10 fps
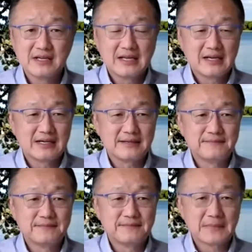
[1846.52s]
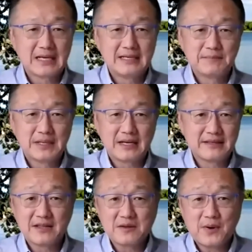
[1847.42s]
But
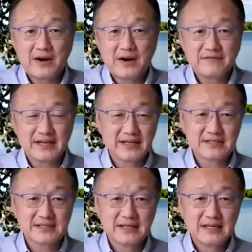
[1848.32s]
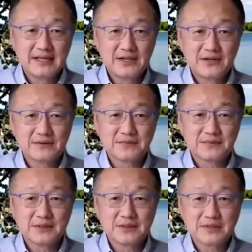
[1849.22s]
another part of it is, the
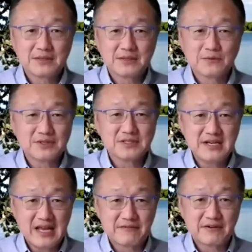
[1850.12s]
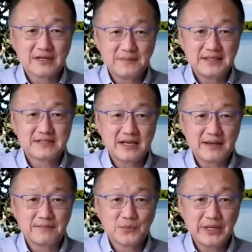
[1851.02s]
world is never going to be the same.
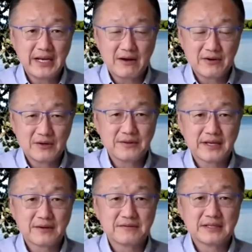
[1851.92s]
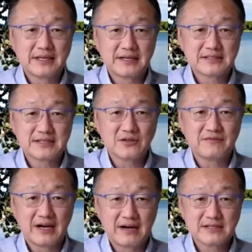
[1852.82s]
We now know that a single
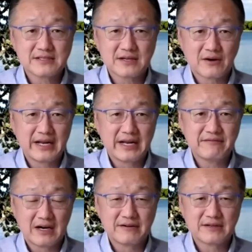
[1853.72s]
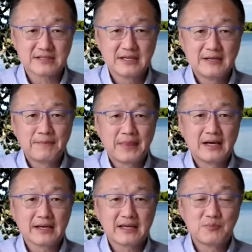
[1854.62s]
virus, an RNA virus,
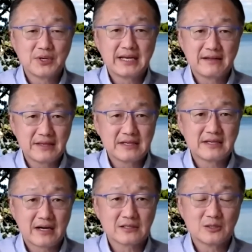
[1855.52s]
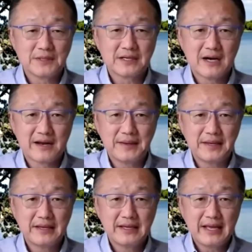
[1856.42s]
can bring down the entire global economy.
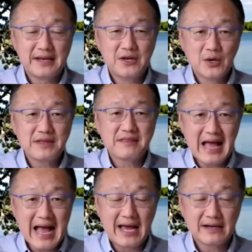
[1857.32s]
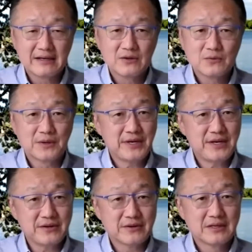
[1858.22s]
And knowing that, what do we do?